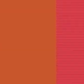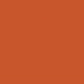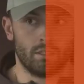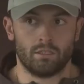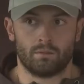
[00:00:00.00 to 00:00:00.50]

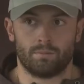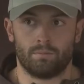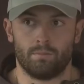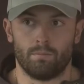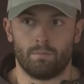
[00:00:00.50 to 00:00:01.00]
Yeah, this is
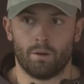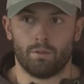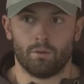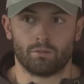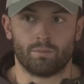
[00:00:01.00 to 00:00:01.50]
probably
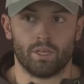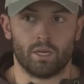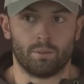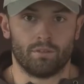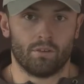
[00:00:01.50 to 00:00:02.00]
the most beat
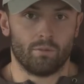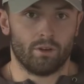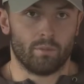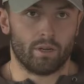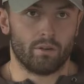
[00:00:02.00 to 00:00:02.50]
up I've ever
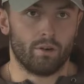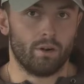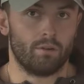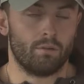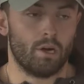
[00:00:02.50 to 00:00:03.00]
been in my
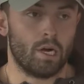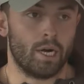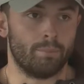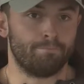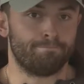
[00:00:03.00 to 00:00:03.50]
career.
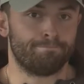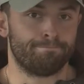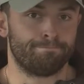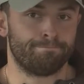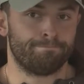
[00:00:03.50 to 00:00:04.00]
And
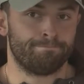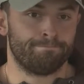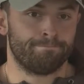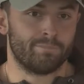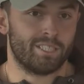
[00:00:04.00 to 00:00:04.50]

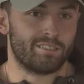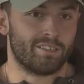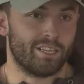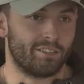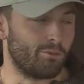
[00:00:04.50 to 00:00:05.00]
it's
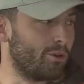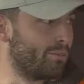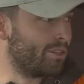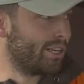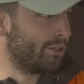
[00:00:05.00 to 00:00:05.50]
not like it's one
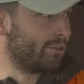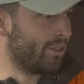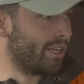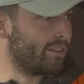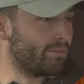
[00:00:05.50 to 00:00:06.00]
particular
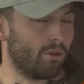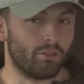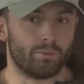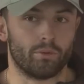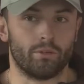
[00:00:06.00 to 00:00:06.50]
thing, it's
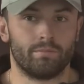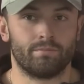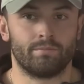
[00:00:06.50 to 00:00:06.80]
multiple.